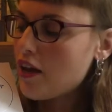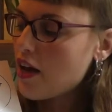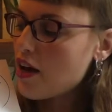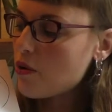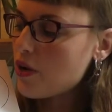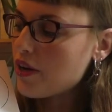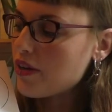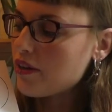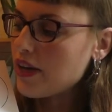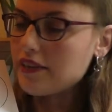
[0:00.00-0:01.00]

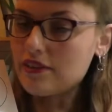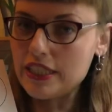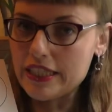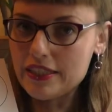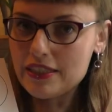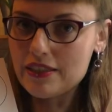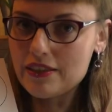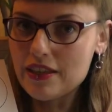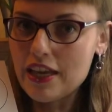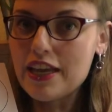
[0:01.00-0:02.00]
our ideas
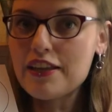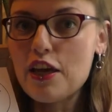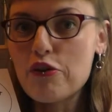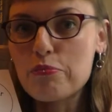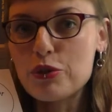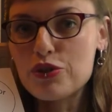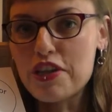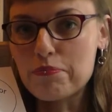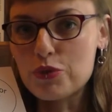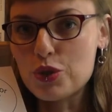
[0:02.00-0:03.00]
and our
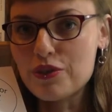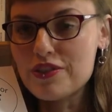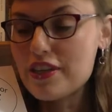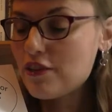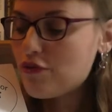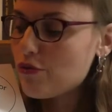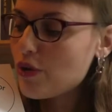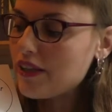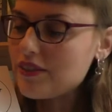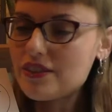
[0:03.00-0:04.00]
perceptions
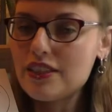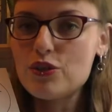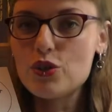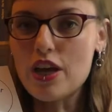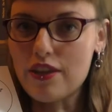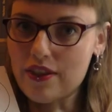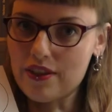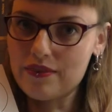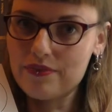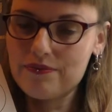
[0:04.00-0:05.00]
influence each
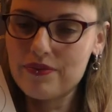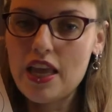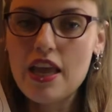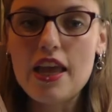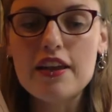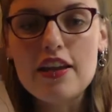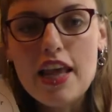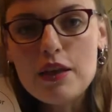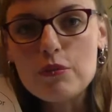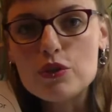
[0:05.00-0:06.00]
other, and
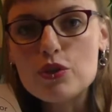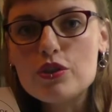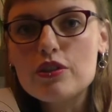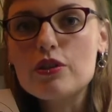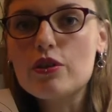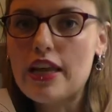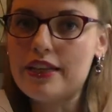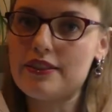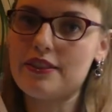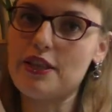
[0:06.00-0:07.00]
language
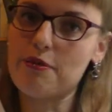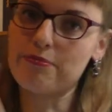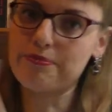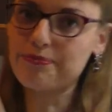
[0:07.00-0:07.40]
connects them.